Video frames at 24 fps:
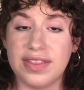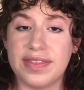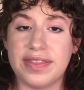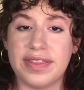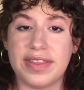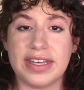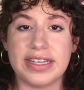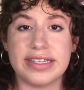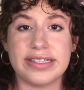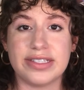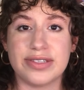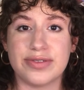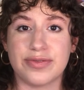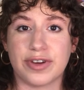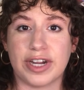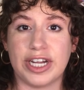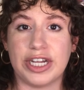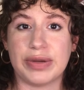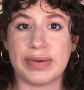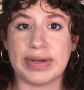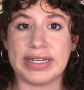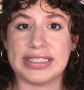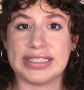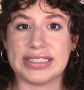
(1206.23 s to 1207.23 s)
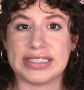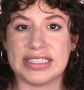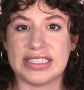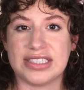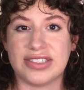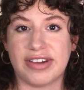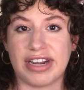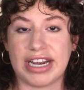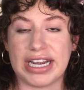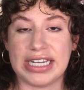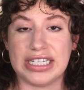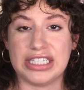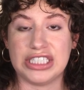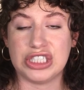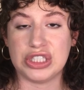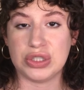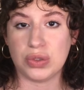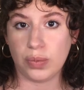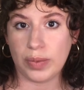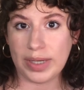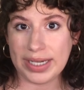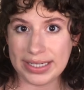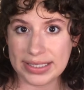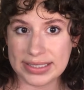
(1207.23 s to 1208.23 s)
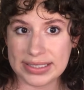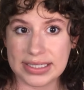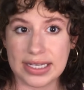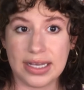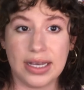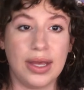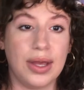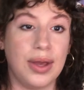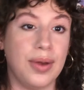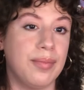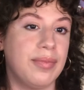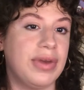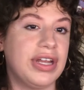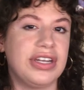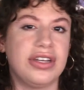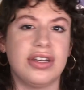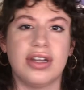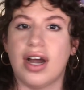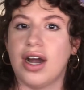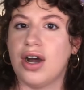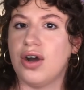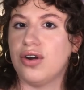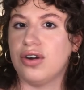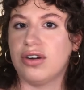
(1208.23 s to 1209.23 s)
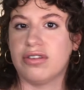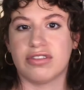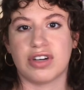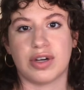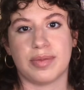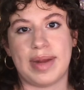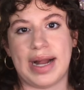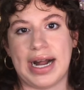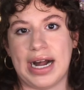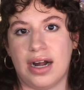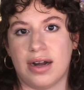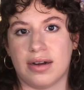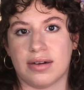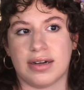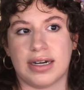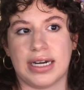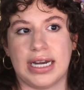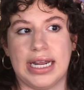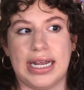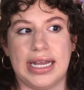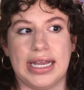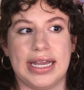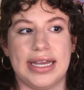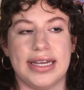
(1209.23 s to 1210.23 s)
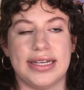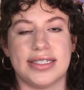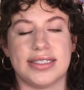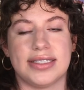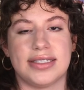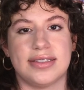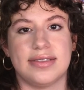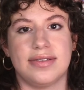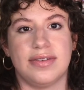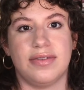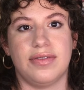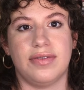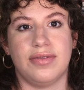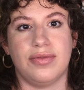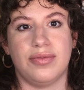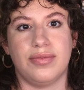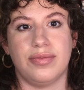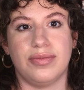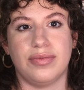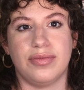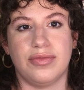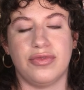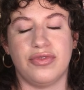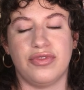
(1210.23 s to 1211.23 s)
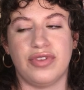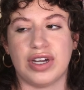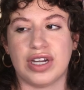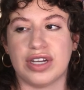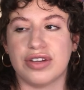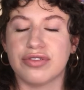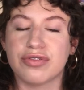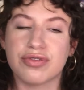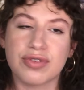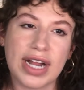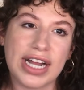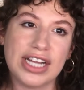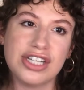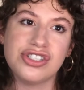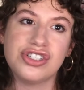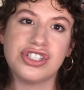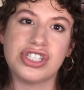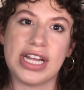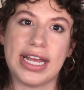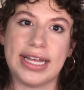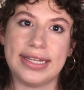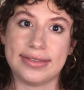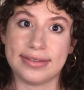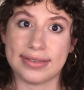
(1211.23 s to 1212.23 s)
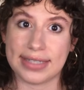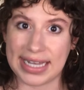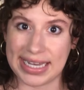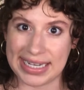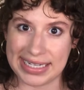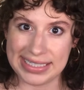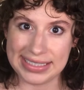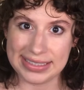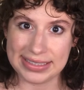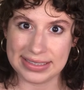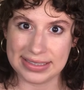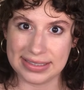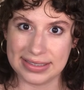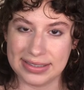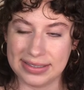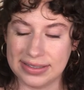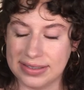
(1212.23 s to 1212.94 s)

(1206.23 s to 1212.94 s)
This fragrance is very sweet, but not overpowering. It's very fresh and light.